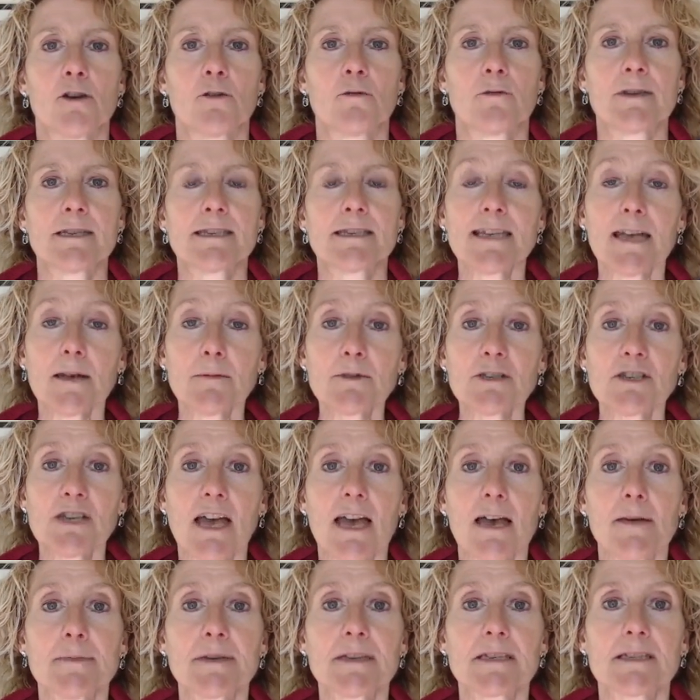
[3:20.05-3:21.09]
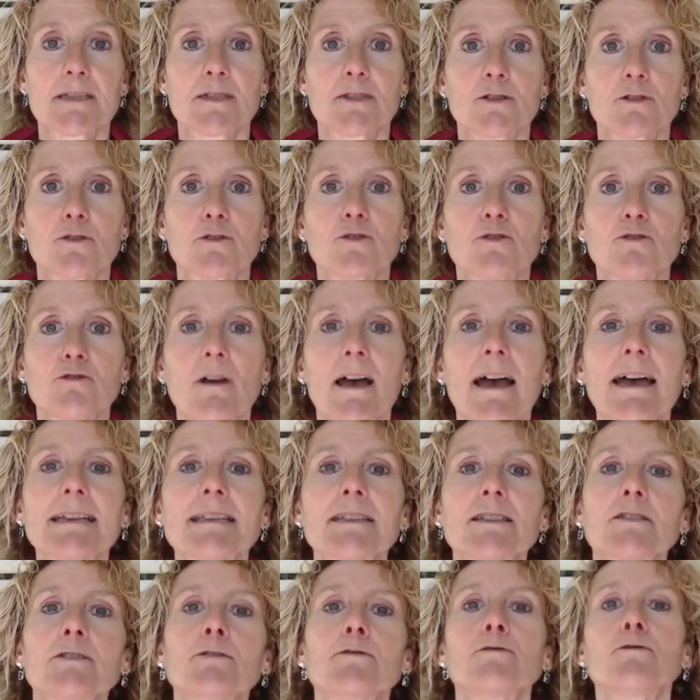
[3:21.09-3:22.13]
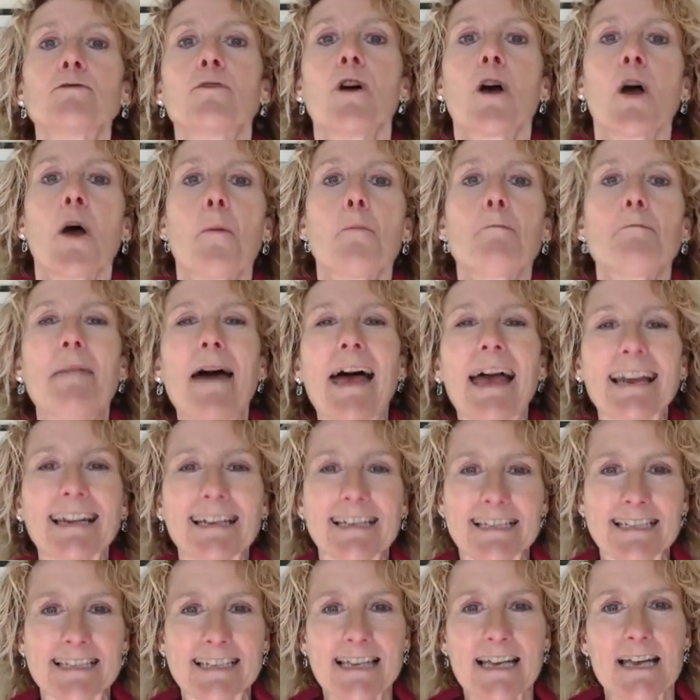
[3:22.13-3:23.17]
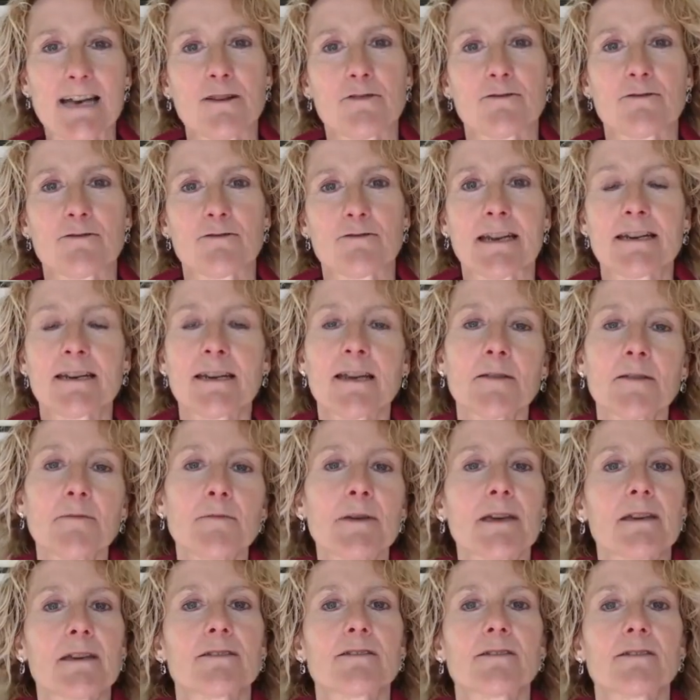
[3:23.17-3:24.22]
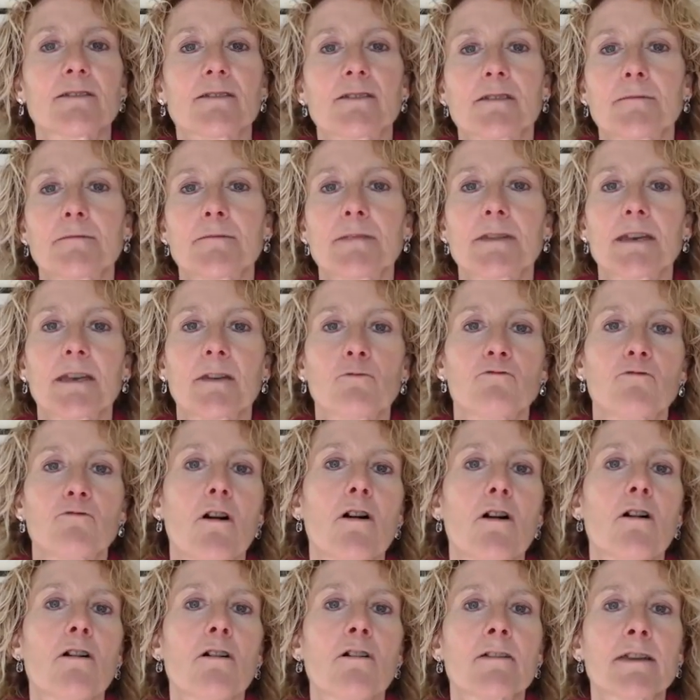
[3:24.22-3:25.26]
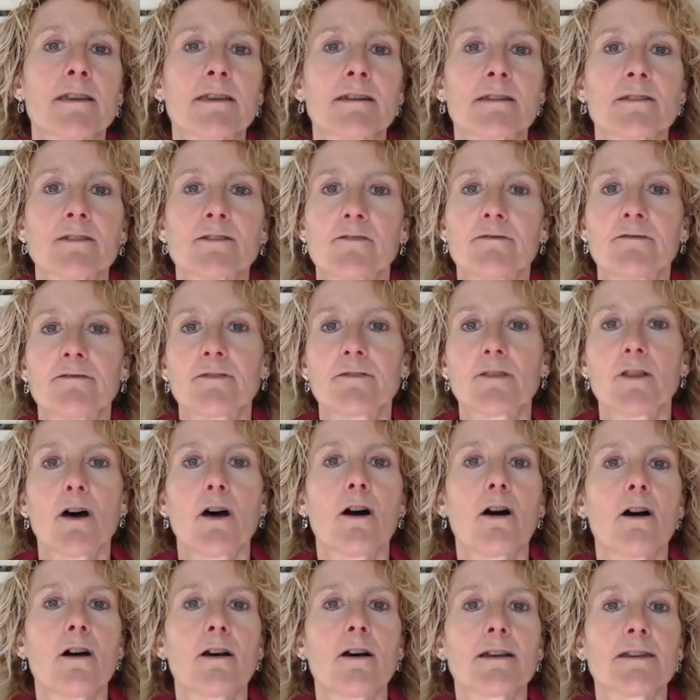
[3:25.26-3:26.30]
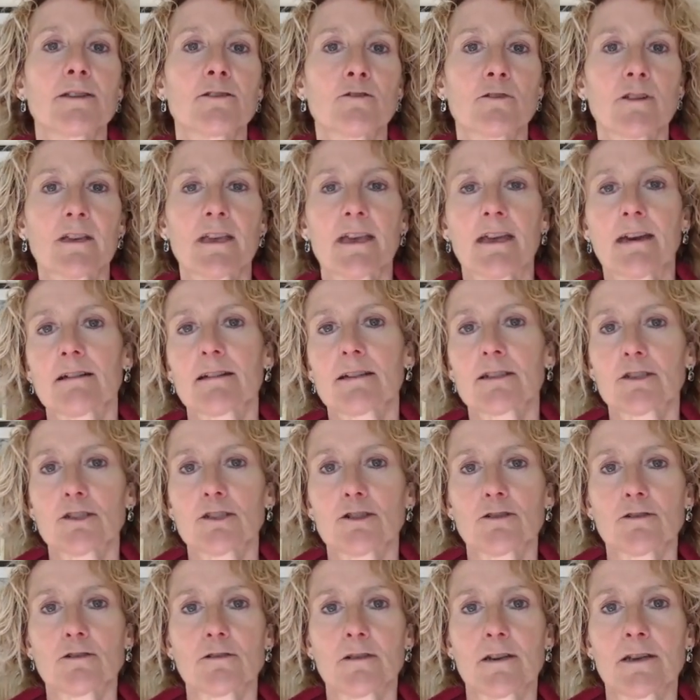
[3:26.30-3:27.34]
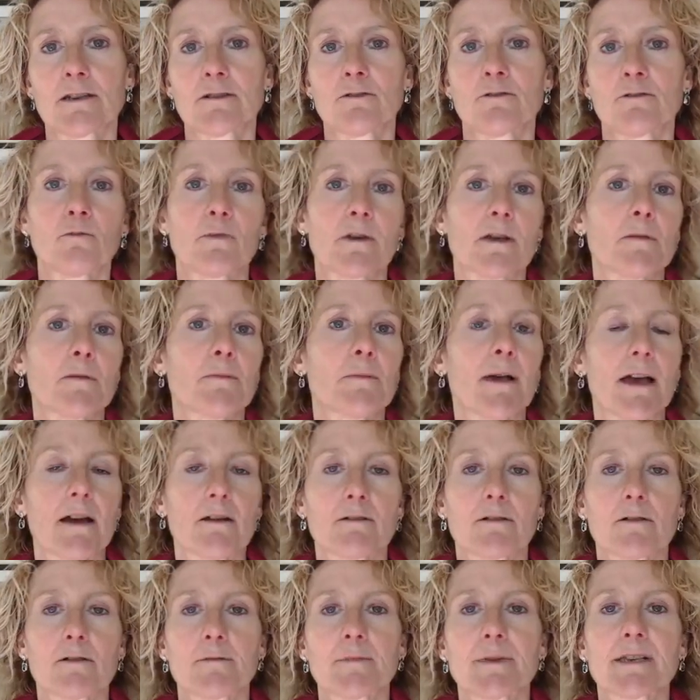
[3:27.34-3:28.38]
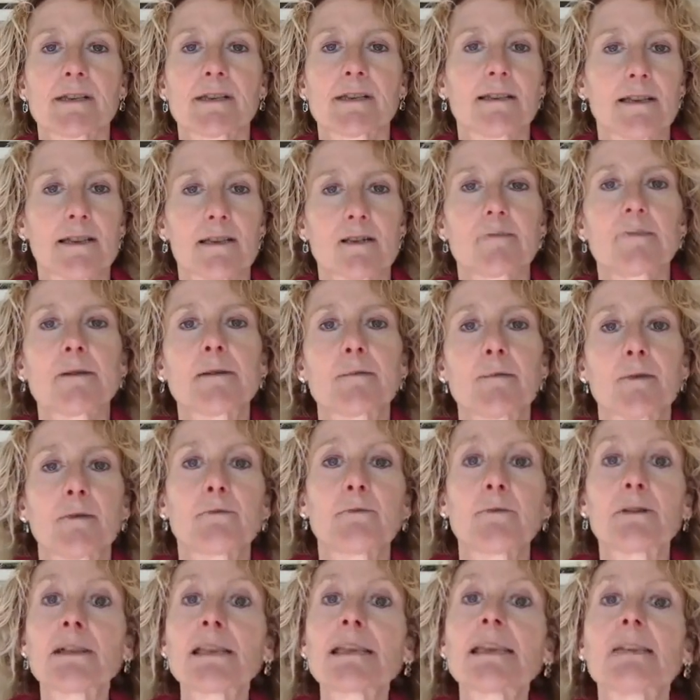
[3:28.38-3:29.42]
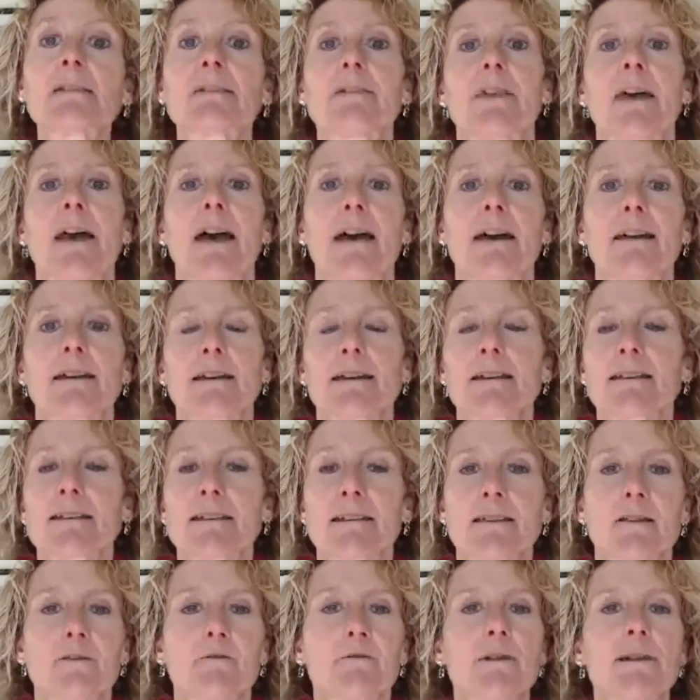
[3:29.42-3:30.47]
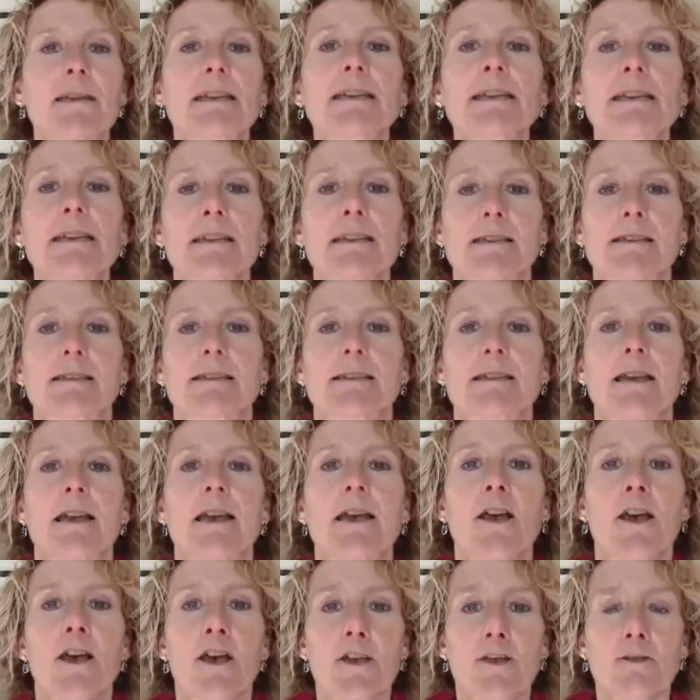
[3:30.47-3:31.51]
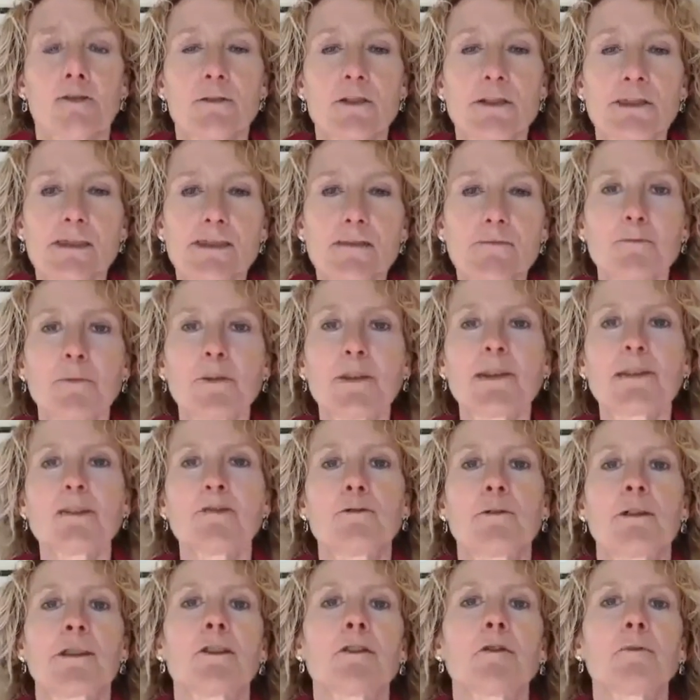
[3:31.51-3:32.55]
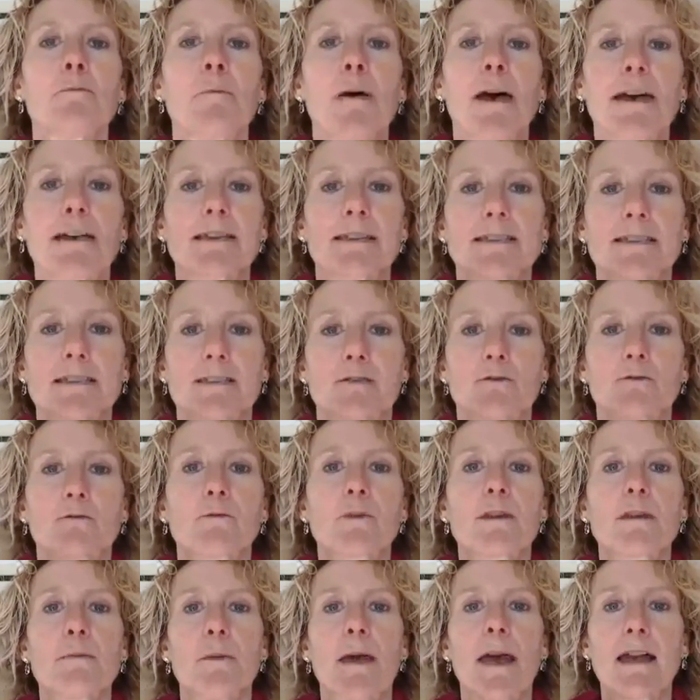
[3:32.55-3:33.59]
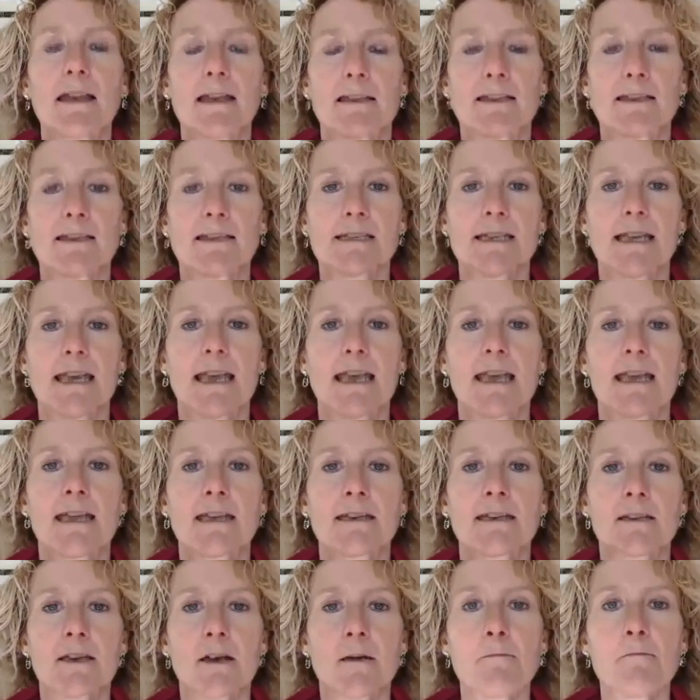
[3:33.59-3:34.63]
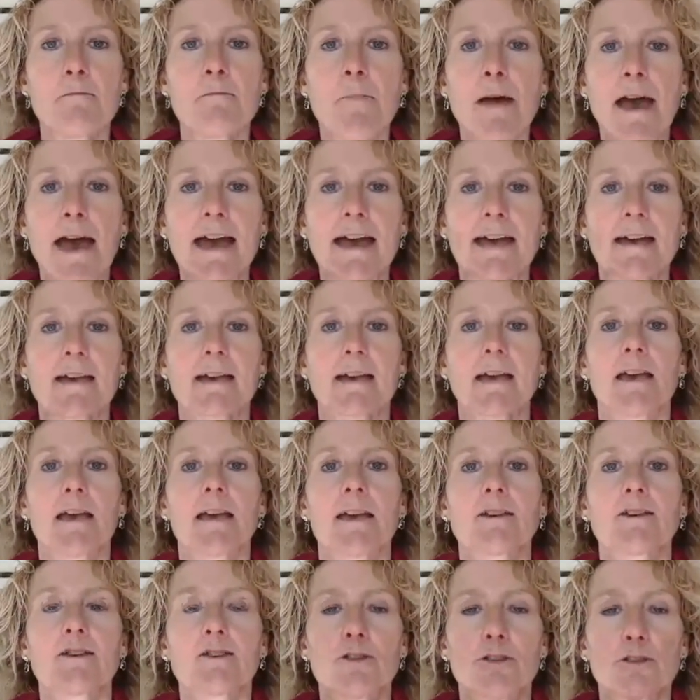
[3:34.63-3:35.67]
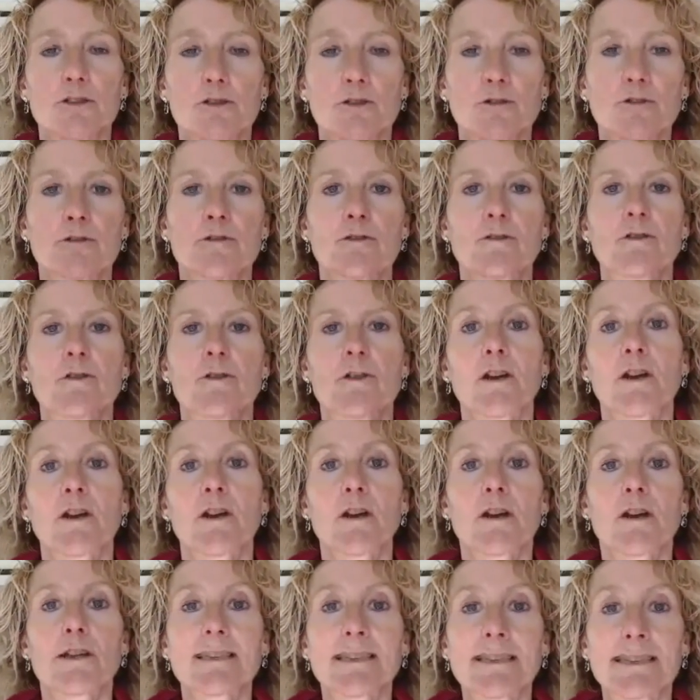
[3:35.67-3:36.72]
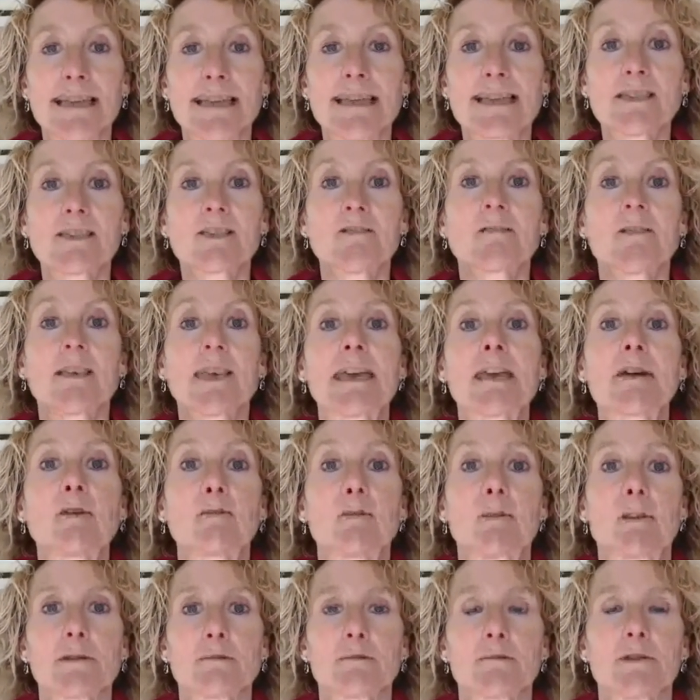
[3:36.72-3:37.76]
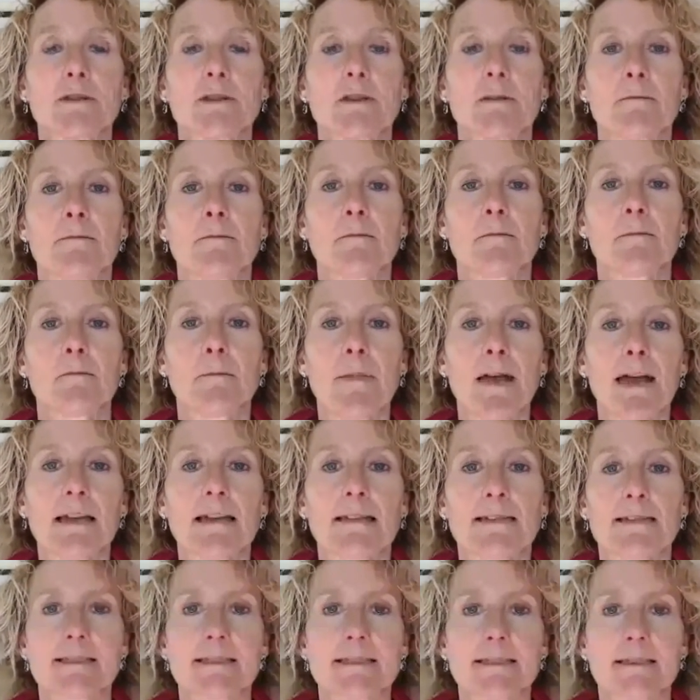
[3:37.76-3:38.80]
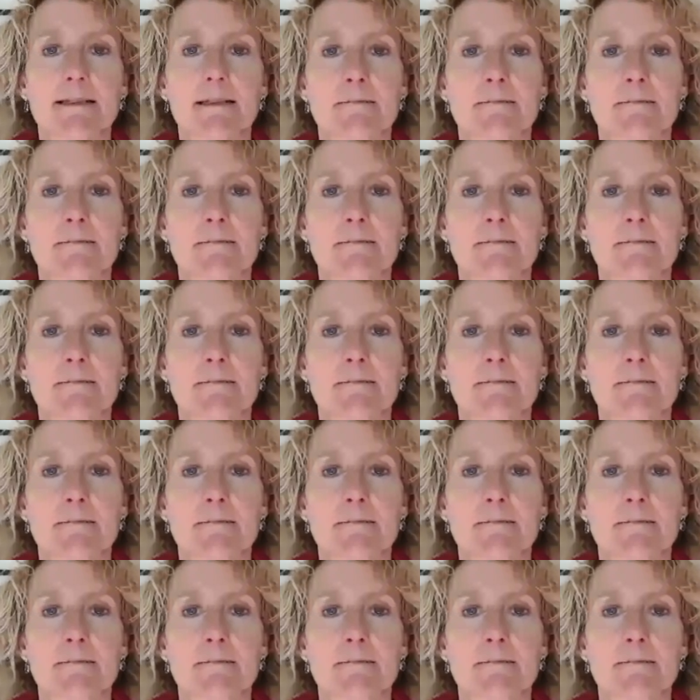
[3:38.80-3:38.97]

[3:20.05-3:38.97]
We establish habits to try to balance out, and not because there's something wrong and there's a flaw in your character and your willpower, because a lot of people believe that. It's not what it is. You're simply doing your best to rebalance and come back to your sense of equilibrium, balance.